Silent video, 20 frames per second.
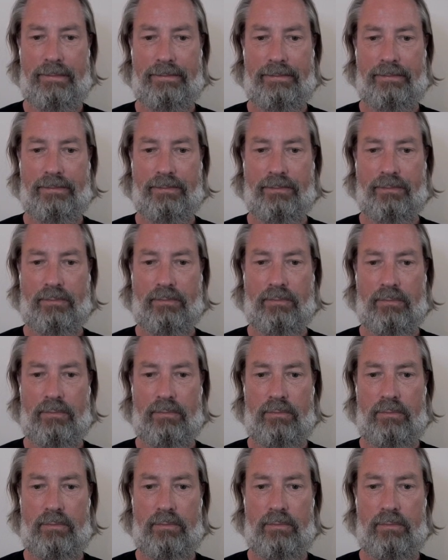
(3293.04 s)

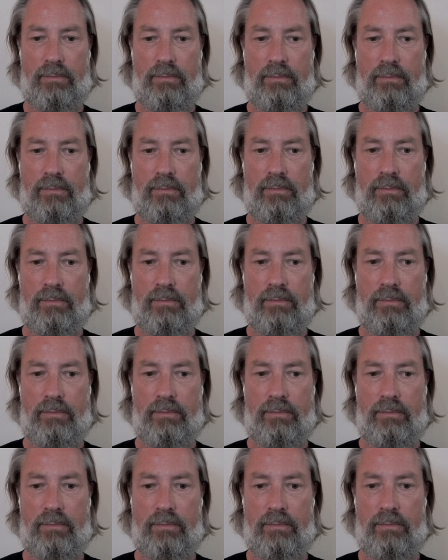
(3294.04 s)

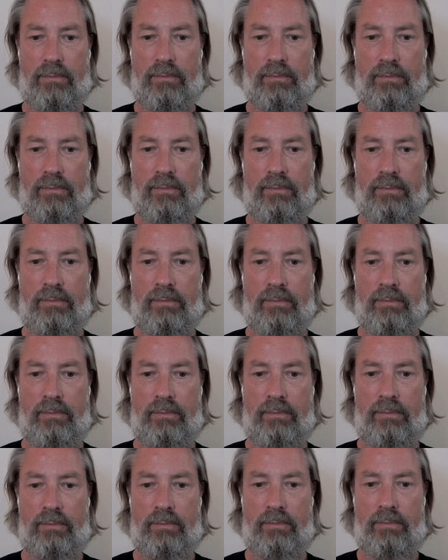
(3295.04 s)

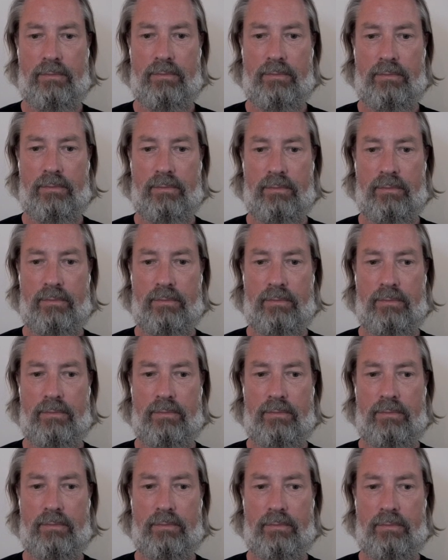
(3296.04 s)

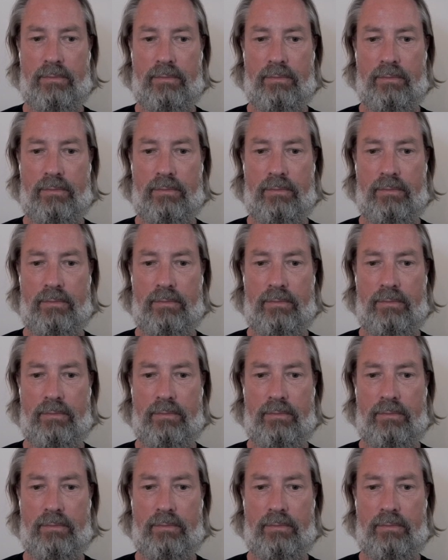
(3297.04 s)
(silent)